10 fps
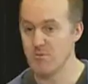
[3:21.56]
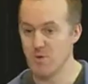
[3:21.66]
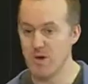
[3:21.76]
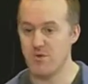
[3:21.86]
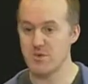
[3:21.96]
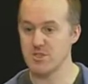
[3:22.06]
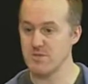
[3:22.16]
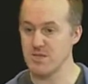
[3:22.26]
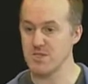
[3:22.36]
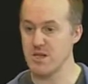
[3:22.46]
but when everyone
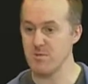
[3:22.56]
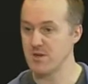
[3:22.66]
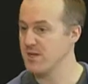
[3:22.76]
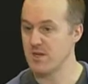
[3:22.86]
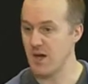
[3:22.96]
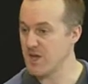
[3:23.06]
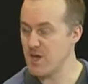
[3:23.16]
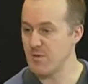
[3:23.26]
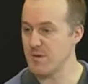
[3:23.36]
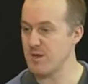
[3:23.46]
splits up, I
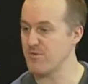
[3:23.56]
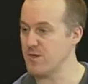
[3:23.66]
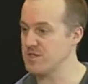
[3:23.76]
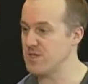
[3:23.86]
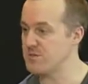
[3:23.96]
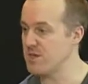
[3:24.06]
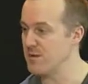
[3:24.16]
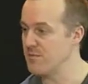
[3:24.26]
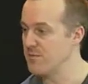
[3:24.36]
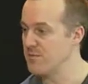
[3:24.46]
can't be in everywhere at the same time.